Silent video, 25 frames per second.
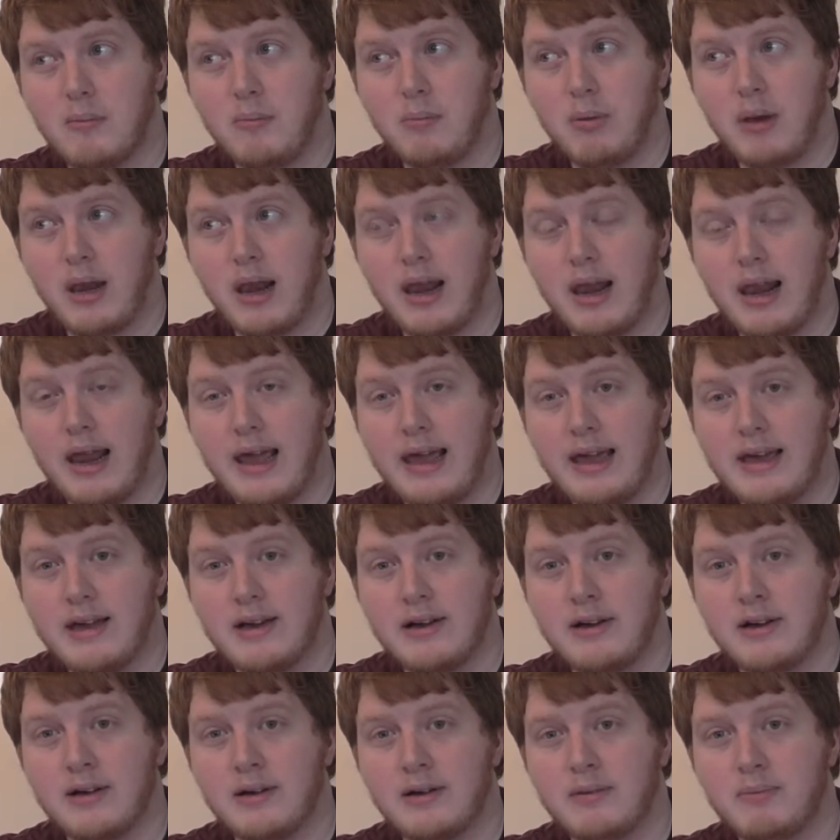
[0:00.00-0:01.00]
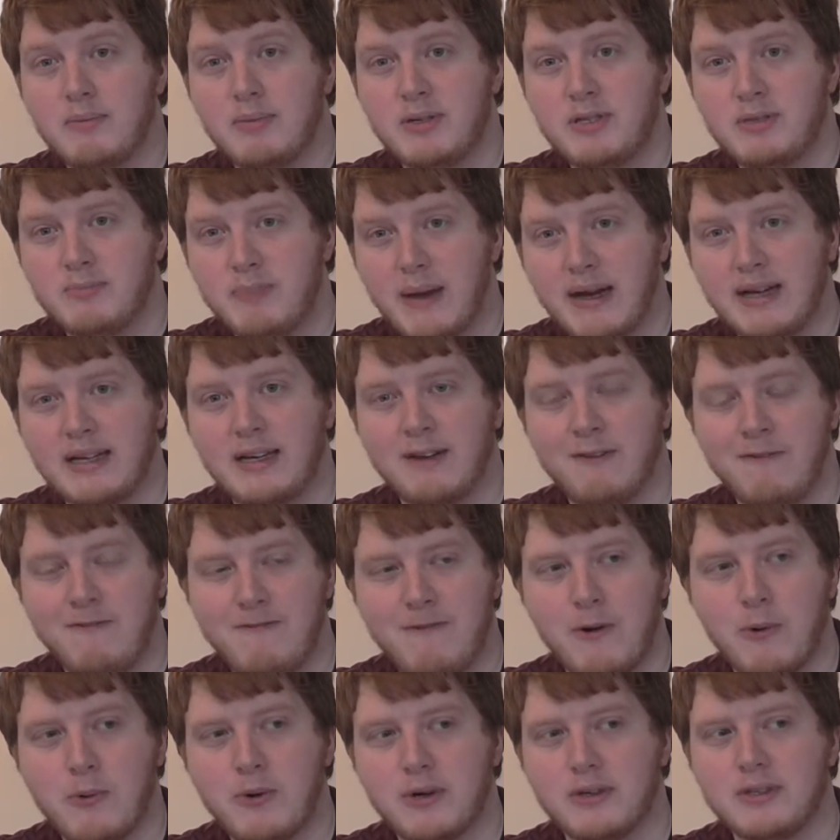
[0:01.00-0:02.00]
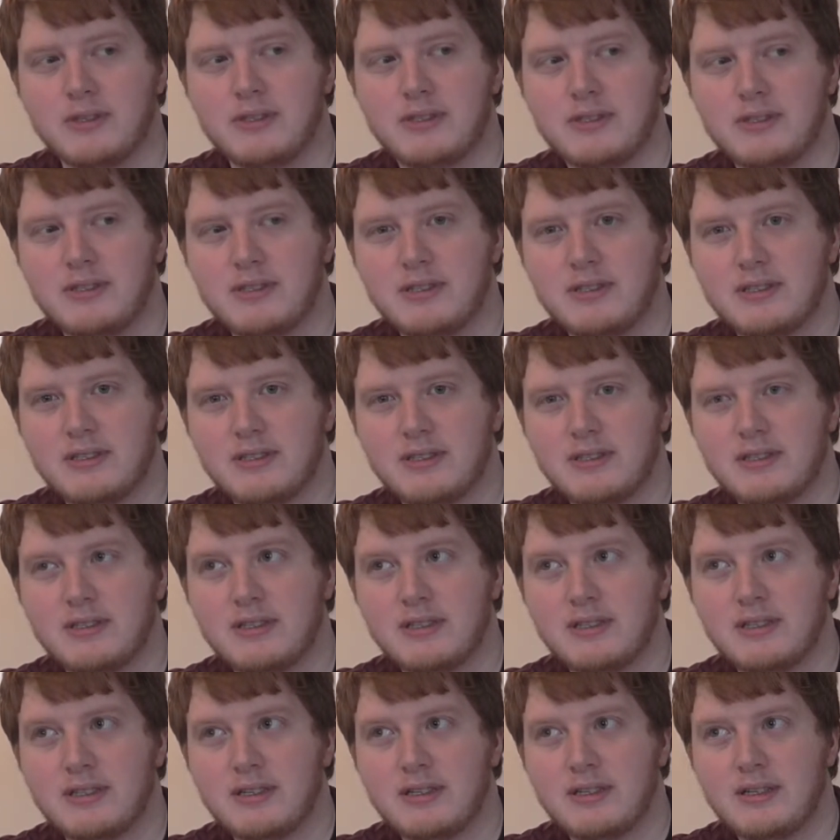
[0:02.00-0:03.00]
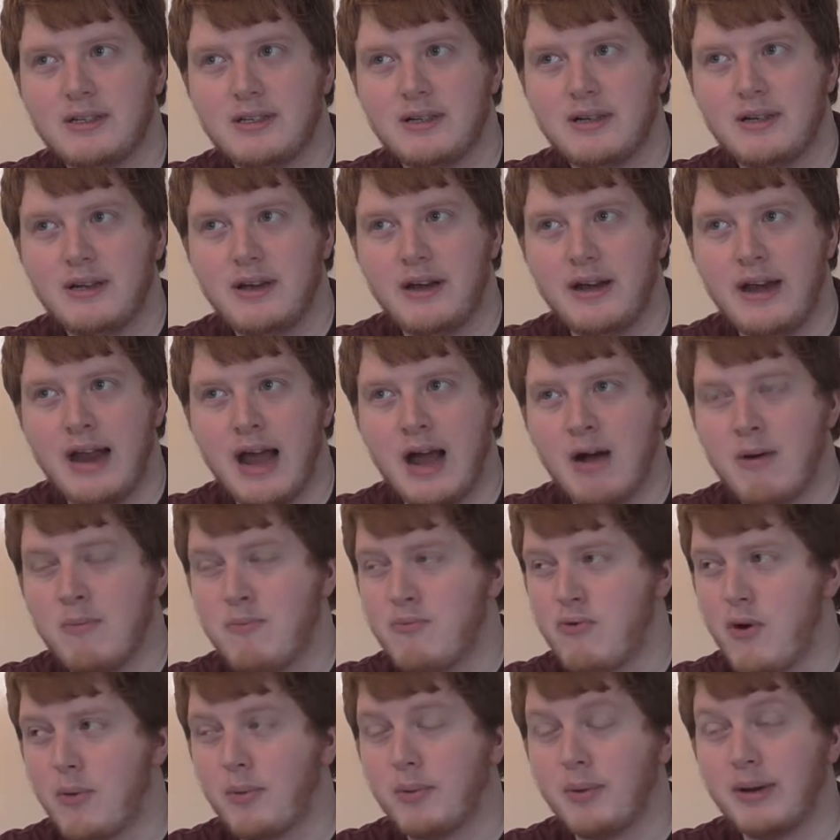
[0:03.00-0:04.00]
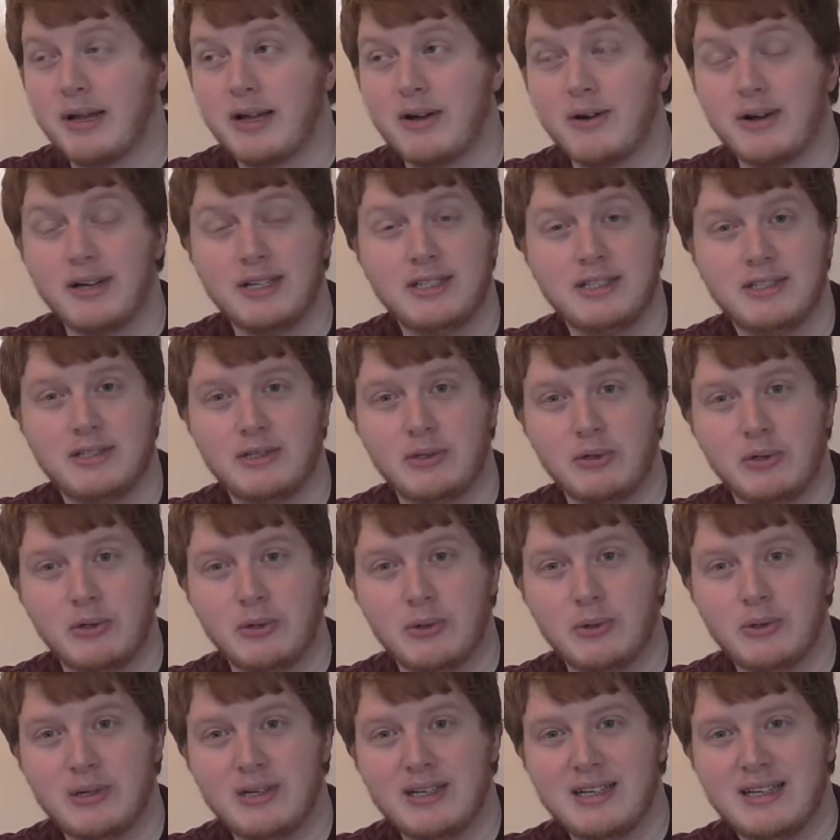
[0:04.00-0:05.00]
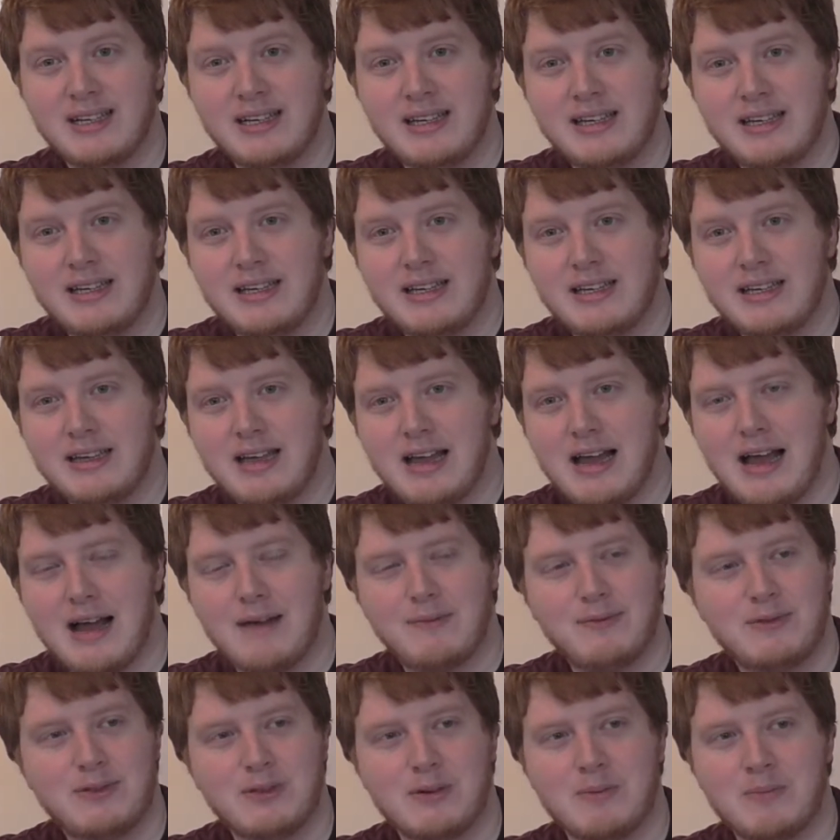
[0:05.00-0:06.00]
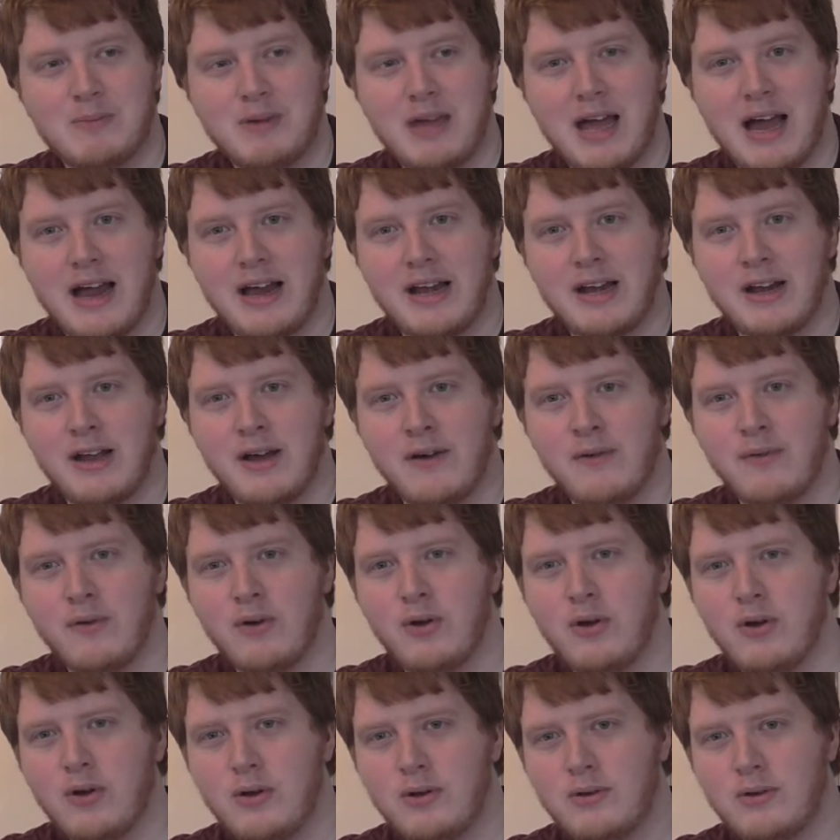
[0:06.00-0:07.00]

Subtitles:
player perspective focused. Now I'm probably going to have some kind of